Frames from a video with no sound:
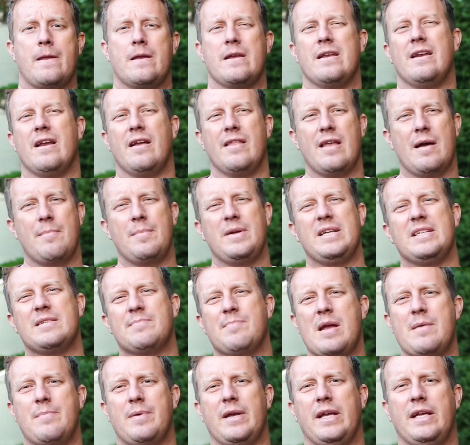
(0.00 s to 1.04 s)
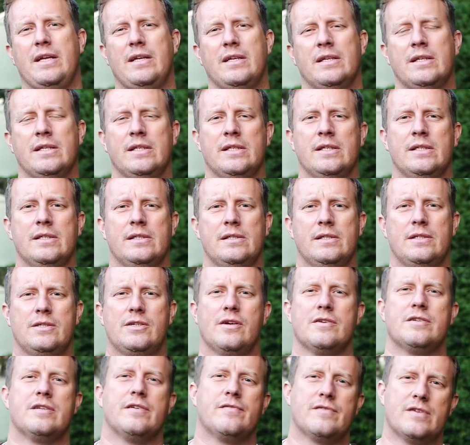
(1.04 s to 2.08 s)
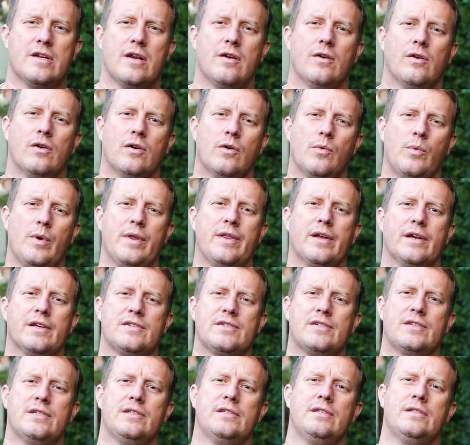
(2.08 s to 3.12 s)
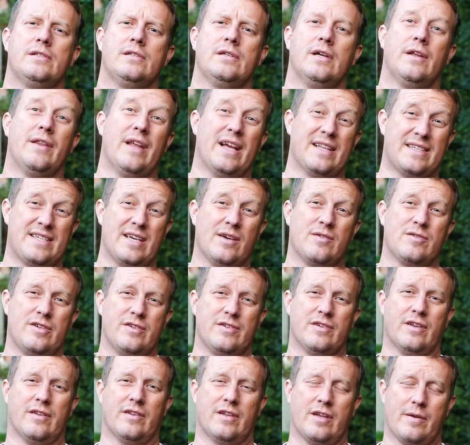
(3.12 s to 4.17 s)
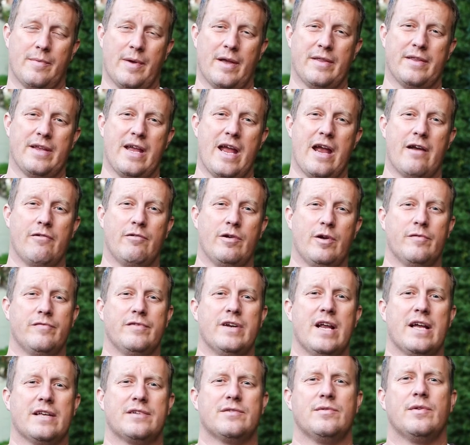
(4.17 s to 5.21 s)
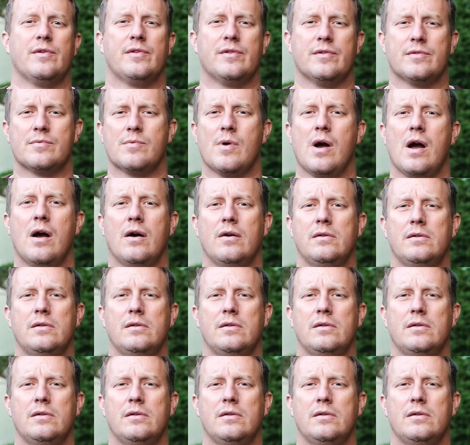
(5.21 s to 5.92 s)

you know, that means maybe Joseph's no longer with us. And that tells you something about the area of Nazareth as well.